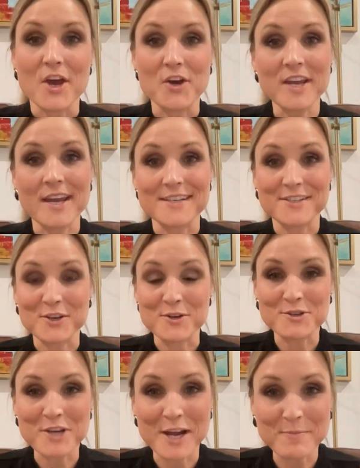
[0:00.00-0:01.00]
Okay, so
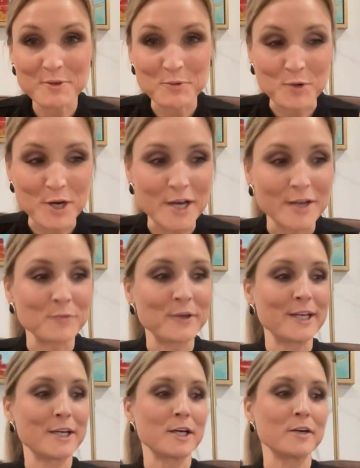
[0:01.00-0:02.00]
in chapter 1,
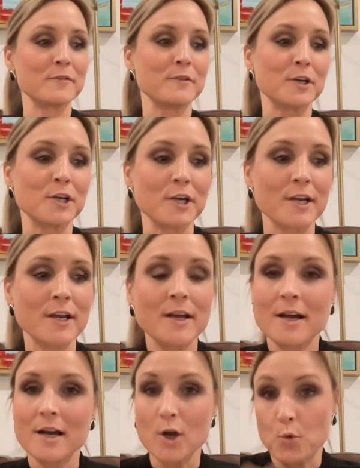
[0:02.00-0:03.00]
we covered
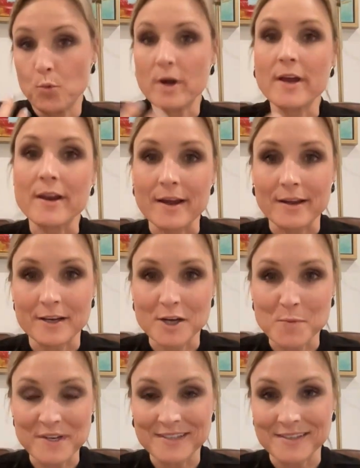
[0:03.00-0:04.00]
what
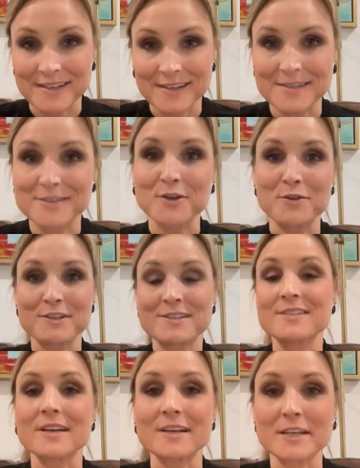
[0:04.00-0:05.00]
economics is. So the
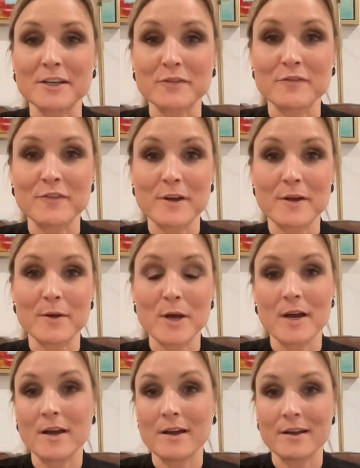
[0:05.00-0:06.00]
study of
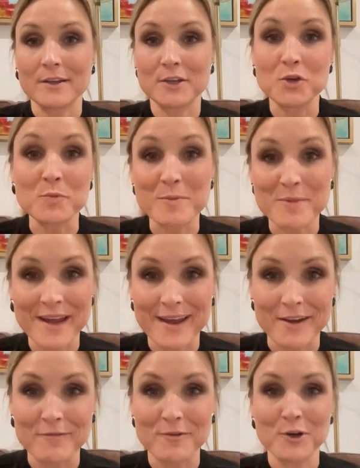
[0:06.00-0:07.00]
human
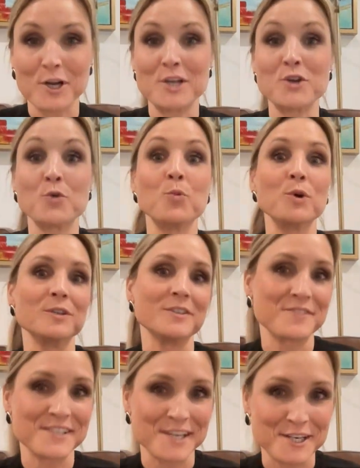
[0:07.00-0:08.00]
behavior in a world
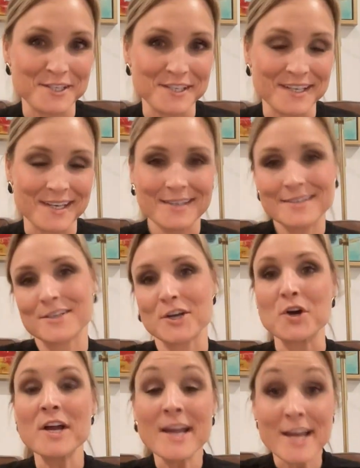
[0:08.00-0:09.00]
of scarcity.
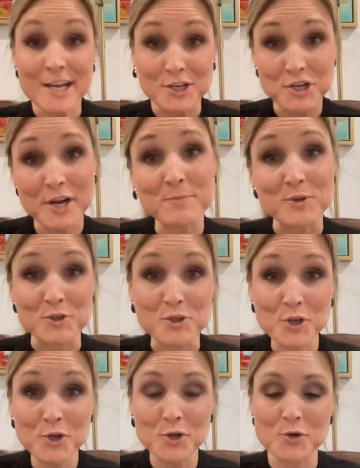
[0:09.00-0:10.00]
So in chapter
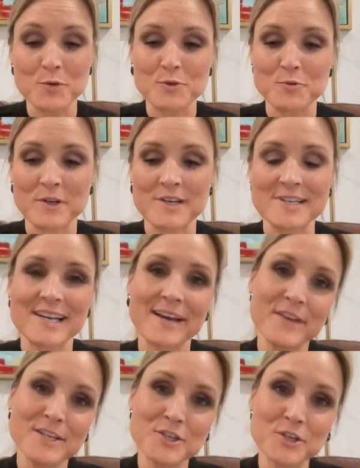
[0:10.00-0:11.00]
2, which we're going to
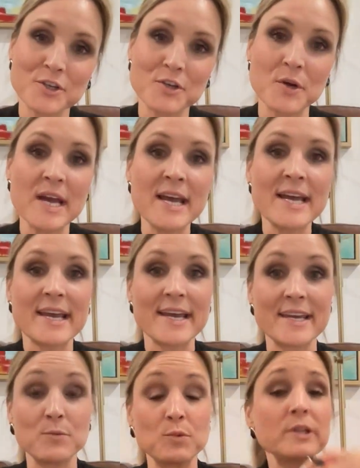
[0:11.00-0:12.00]
dive into,
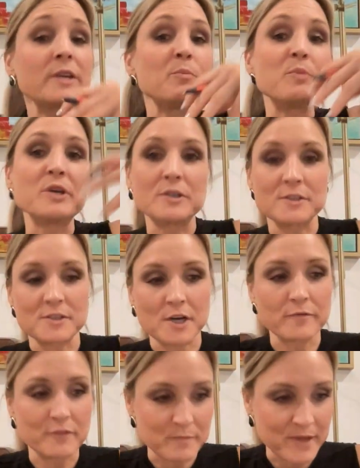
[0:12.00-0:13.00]
it really builds
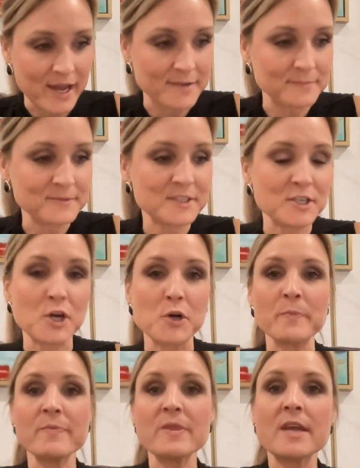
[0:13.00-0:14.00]
on from that.
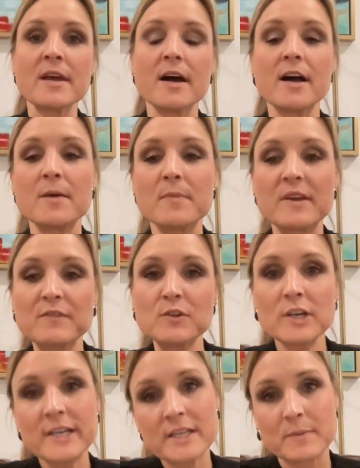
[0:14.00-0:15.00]
So if you
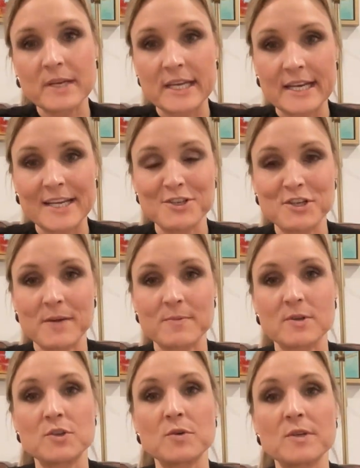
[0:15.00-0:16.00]
look at the beginning of
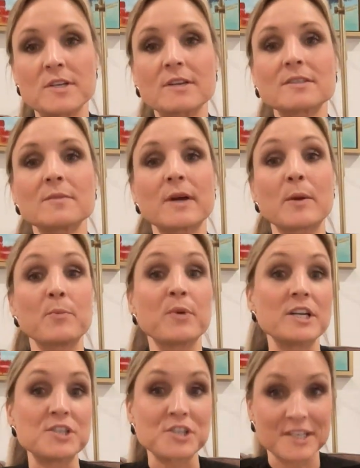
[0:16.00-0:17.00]
chapter 2, it talks about
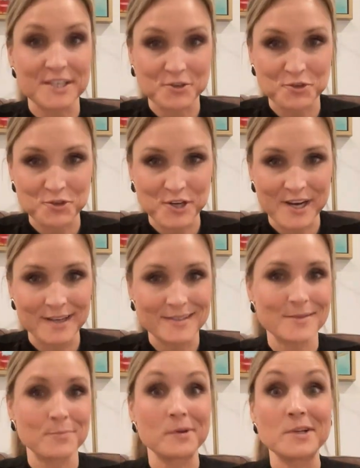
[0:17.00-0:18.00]
budget
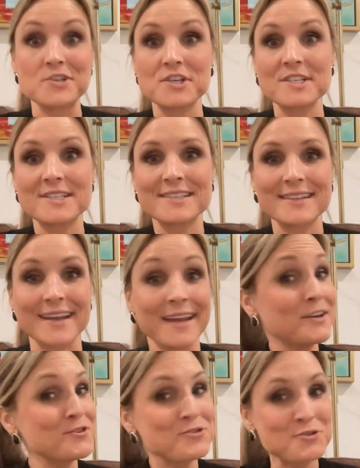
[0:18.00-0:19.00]
constraints, a budget
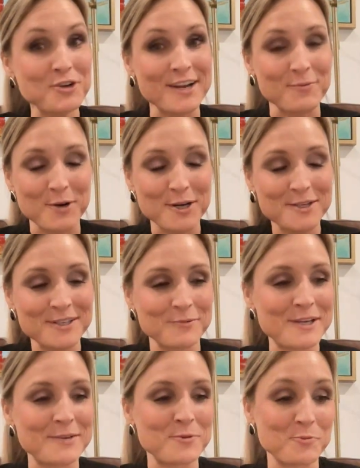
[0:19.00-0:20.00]
and constraint, words that
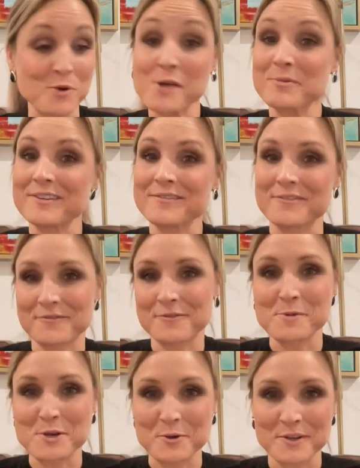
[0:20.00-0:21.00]
we were probably
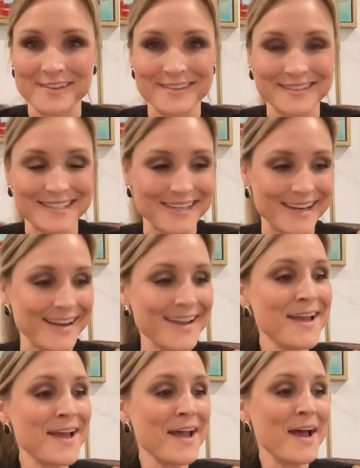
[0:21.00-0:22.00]
familiar with today.
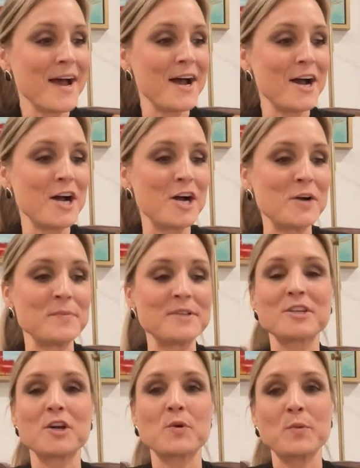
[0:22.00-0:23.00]

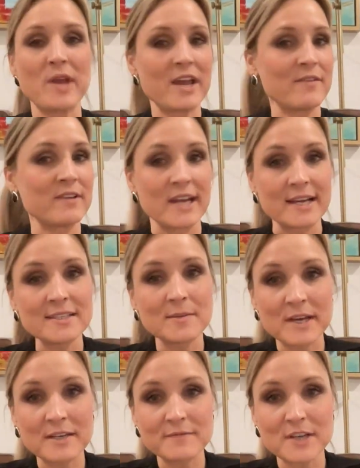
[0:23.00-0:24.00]
So we have an X
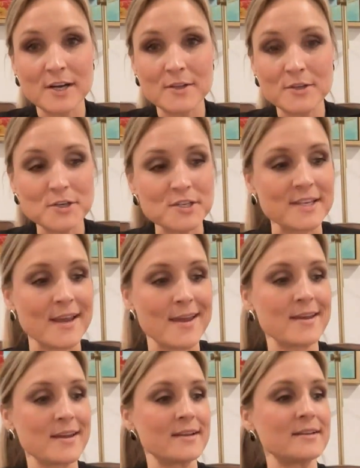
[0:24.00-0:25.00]
amount of dollars,
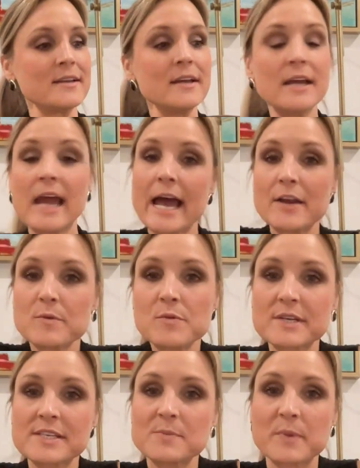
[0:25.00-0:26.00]
and how do we
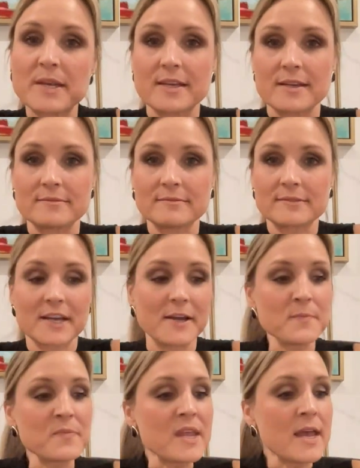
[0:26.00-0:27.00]
want to spend it?
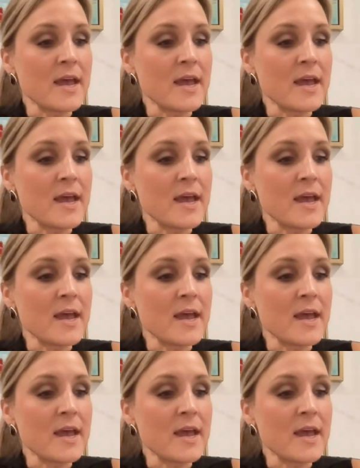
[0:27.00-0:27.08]
Okay.